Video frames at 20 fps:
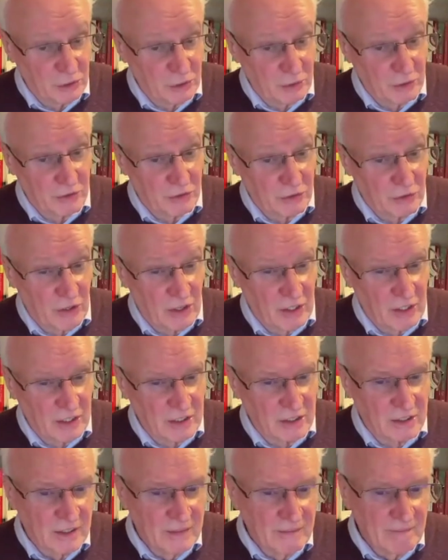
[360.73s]
children's
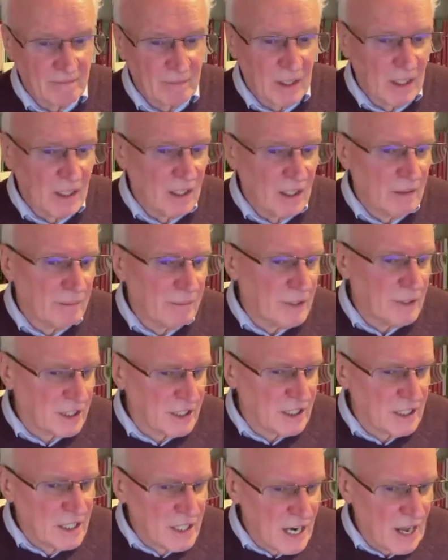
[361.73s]
rights. There's
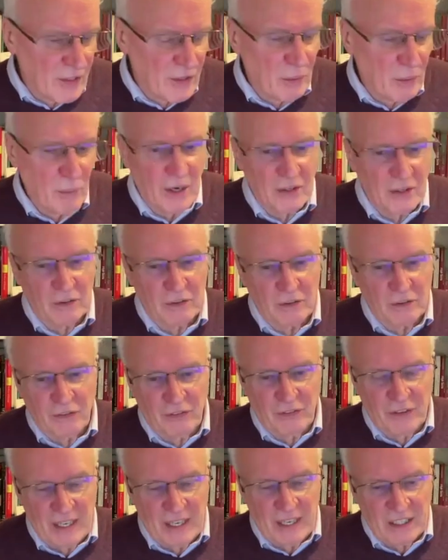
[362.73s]
another one on
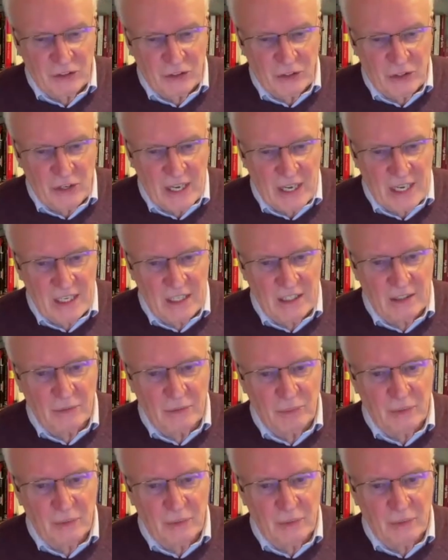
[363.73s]
fair trade,